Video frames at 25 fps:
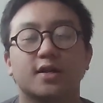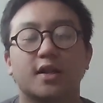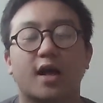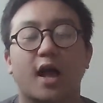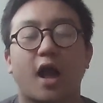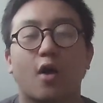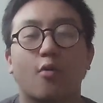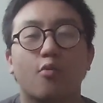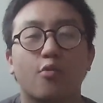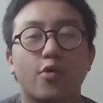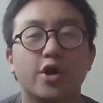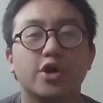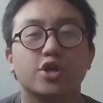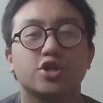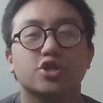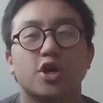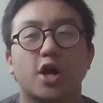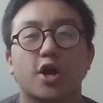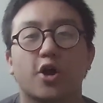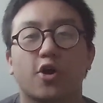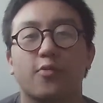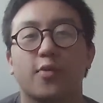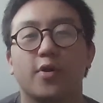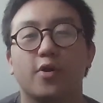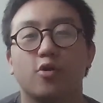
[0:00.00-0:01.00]
I wish
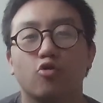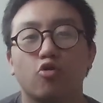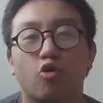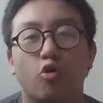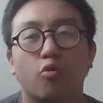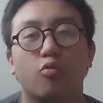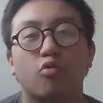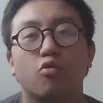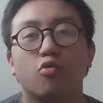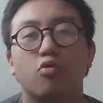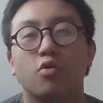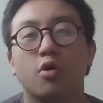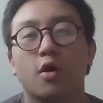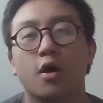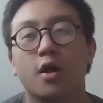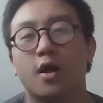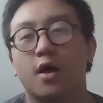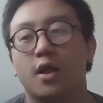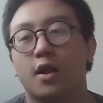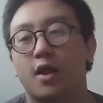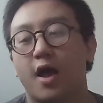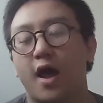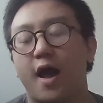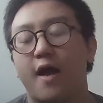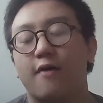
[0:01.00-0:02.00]
I could be normal.
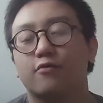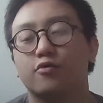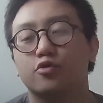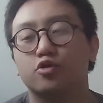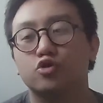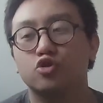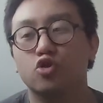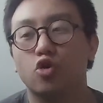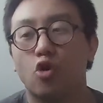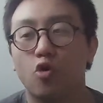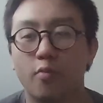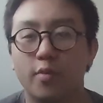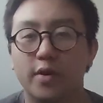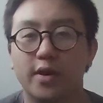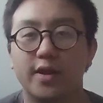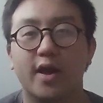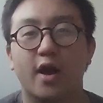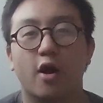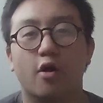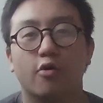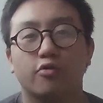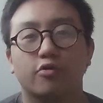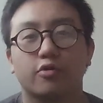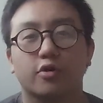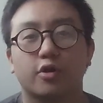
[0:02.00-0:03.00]
I have so many
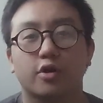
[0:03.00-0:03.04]
health